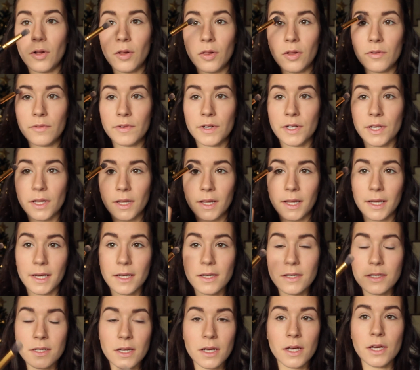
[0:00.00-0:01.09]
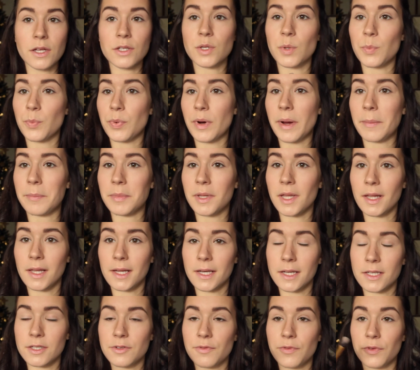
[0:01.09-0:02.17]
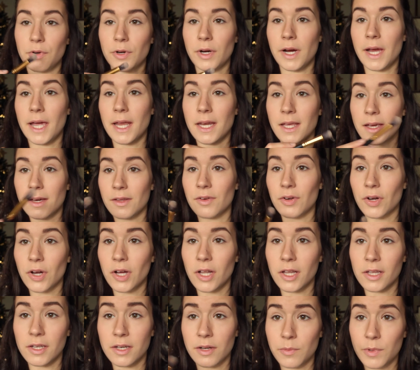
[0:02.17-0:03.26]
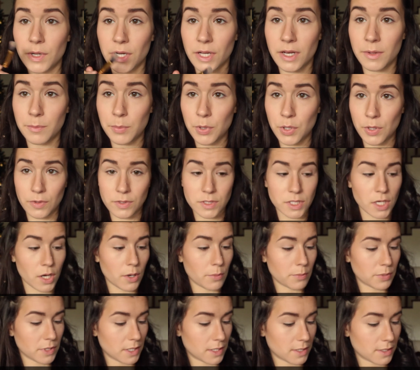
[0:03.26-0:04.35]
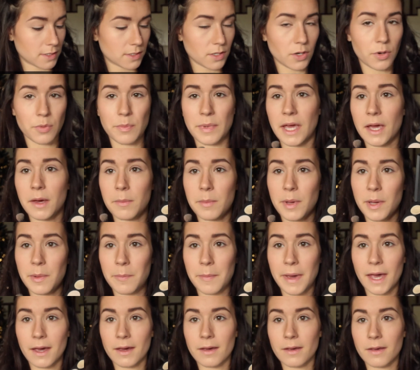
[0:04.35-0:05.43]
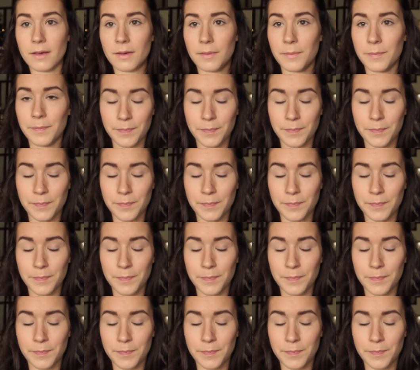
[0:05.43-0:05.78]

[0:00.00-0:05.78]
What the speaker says: all over the lid to prep the lid for any other color that we're gonna put on top. It's Omega by MAC.